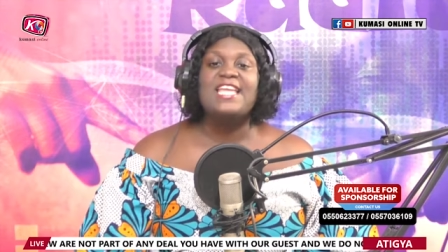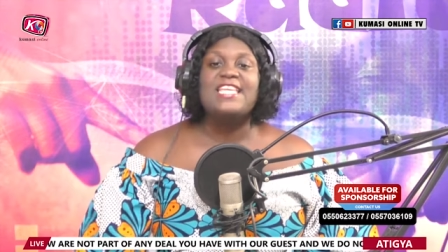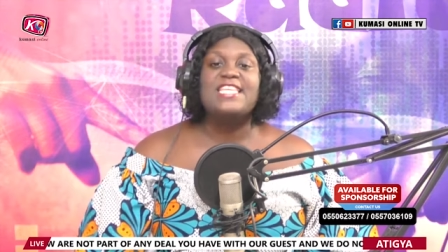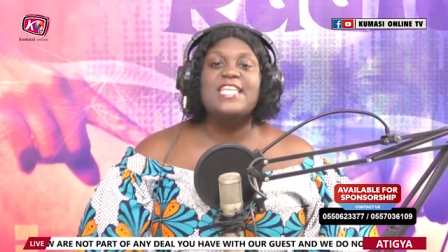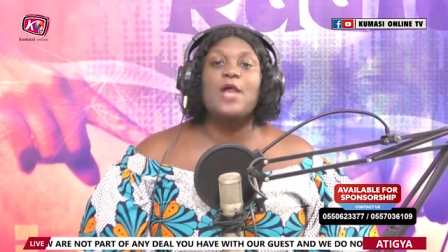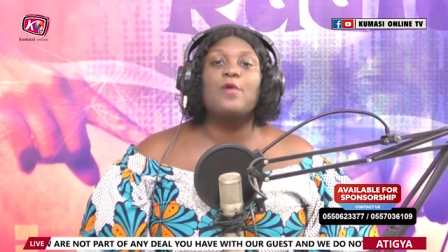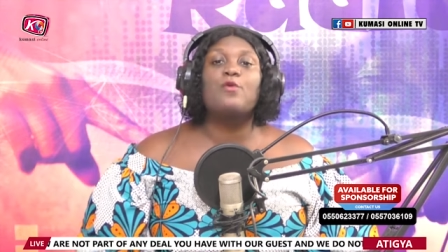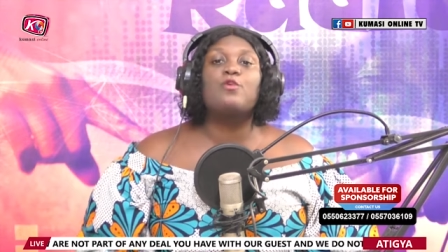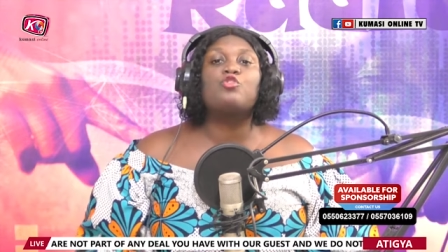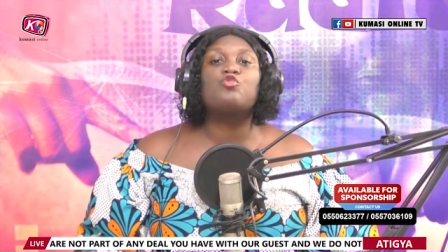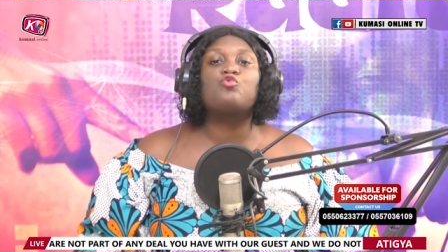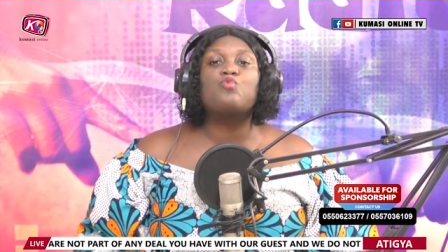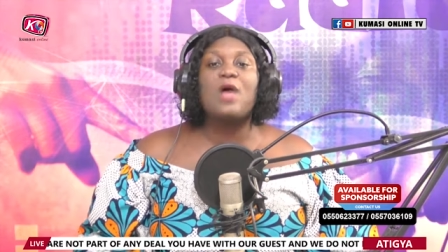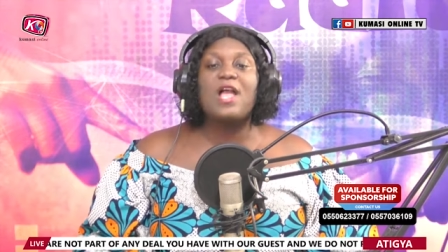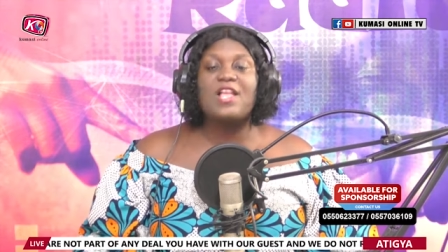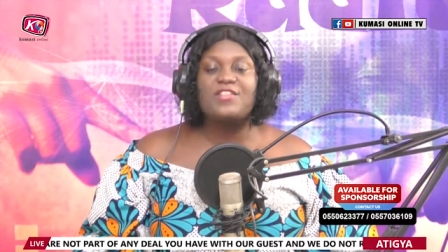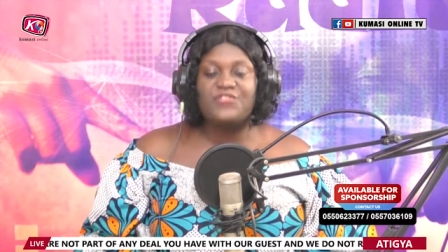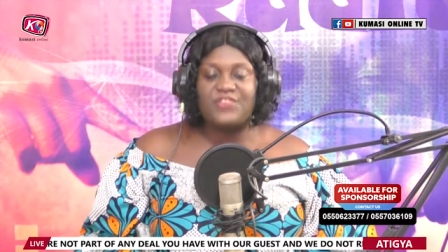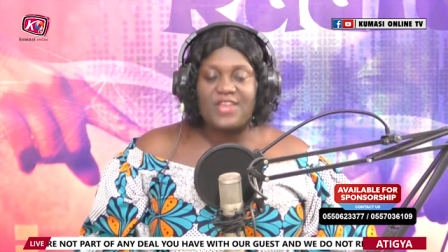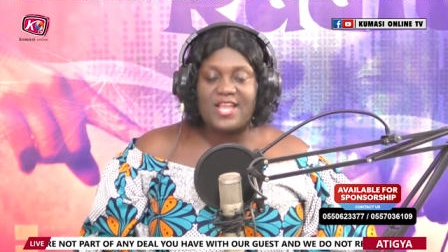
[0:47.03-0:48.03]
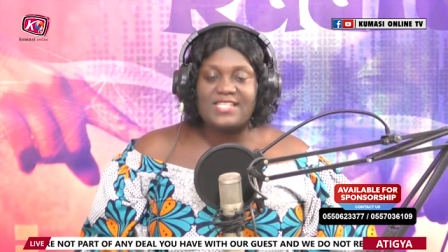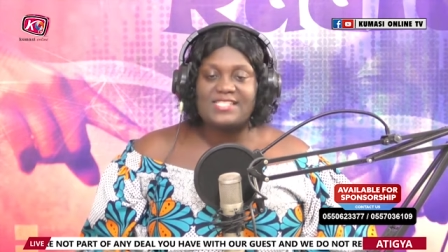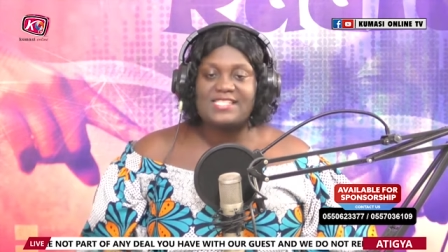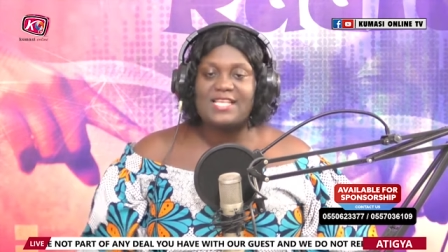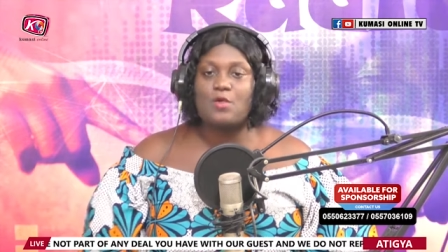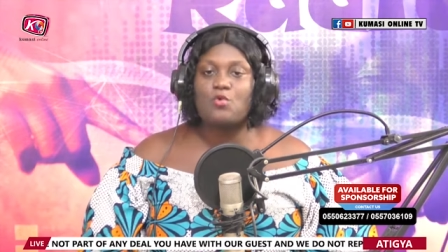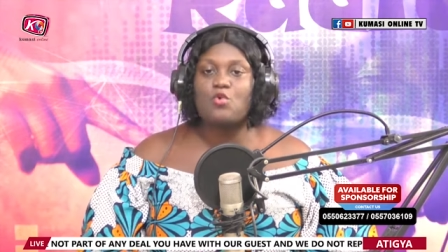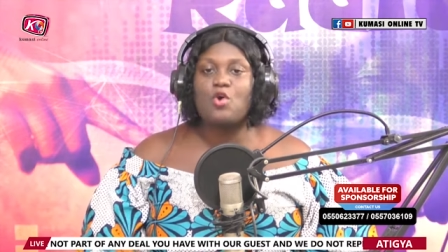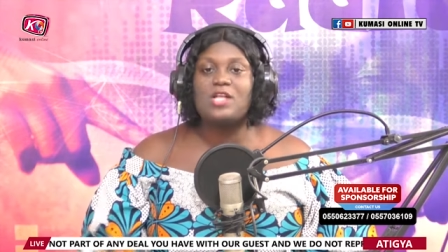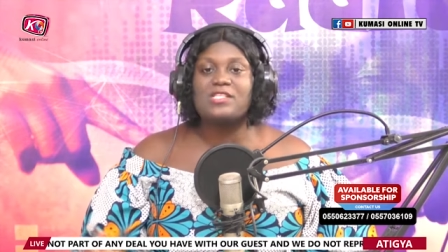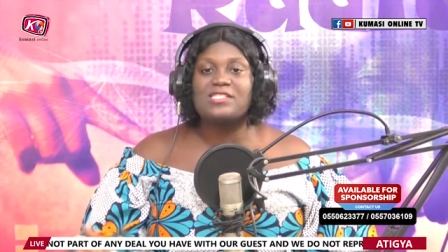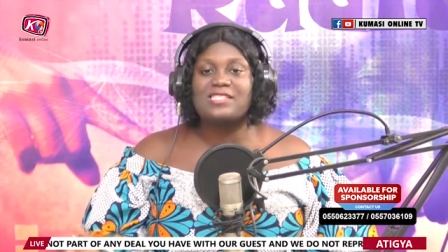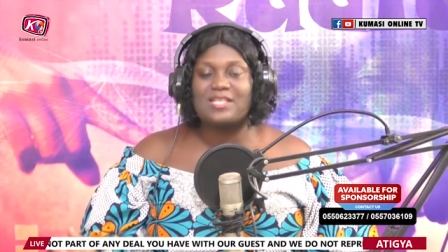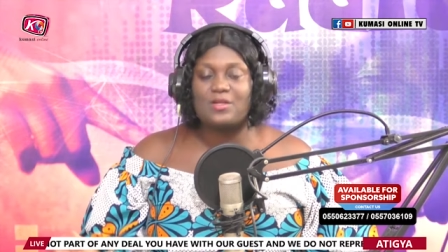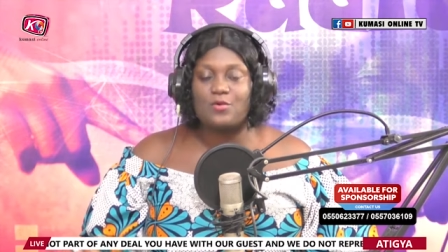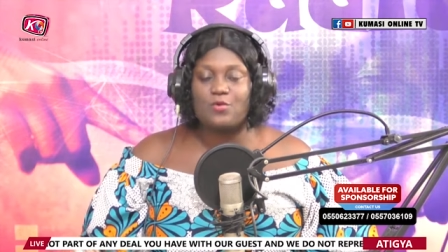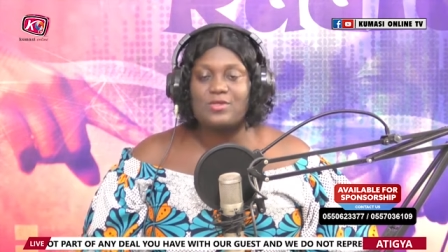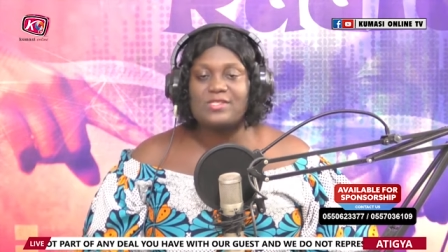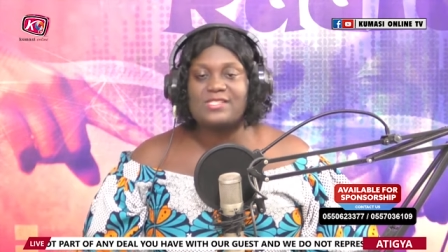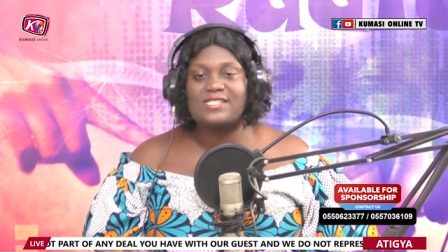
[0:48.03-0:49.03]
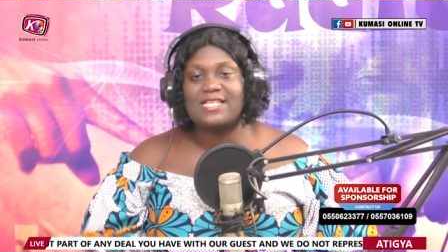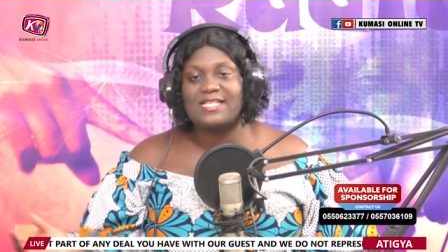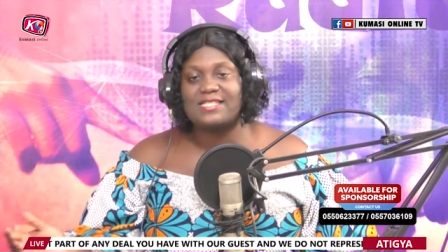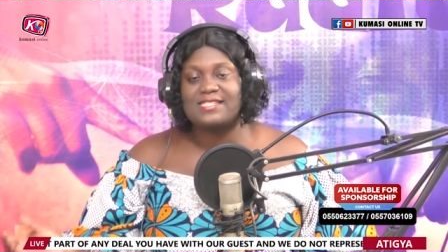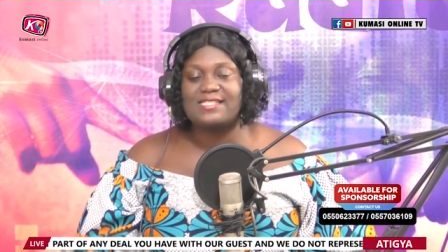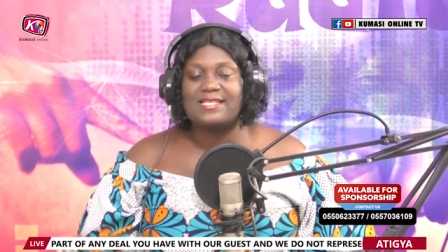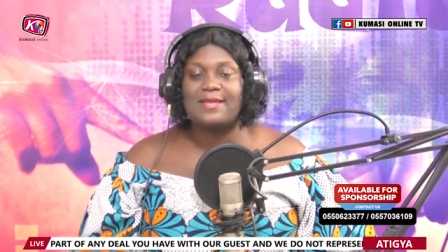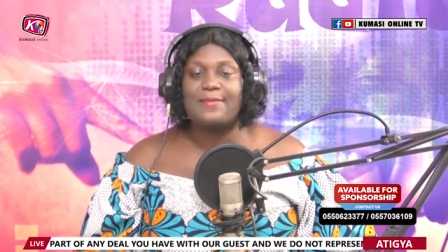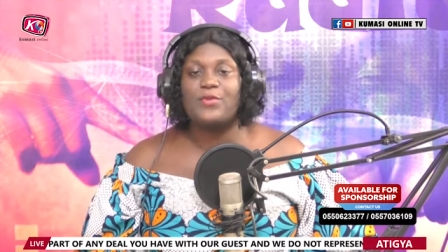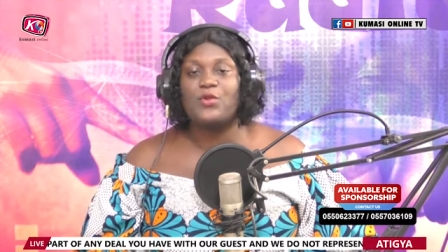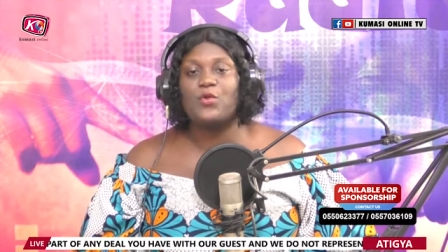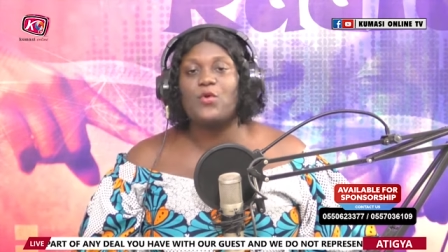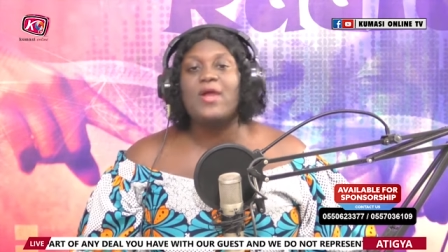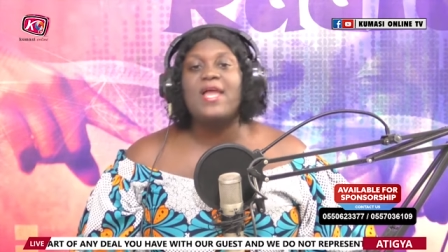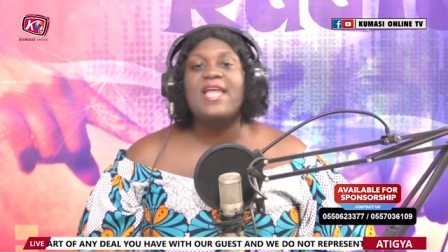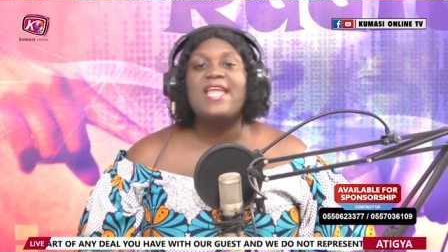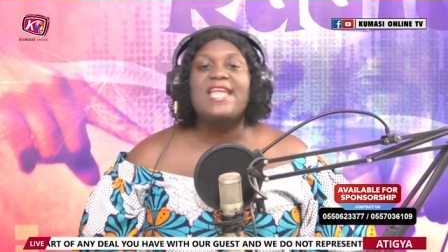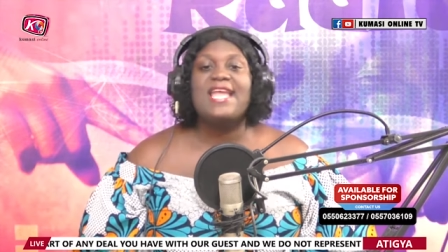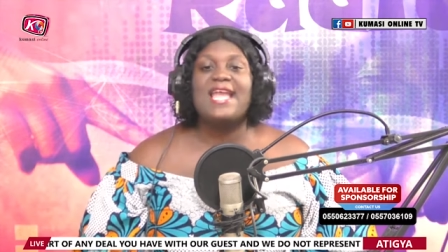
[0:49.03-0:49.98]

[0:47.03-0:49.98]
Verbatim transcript: ye gusu a chese court ne ho sensem no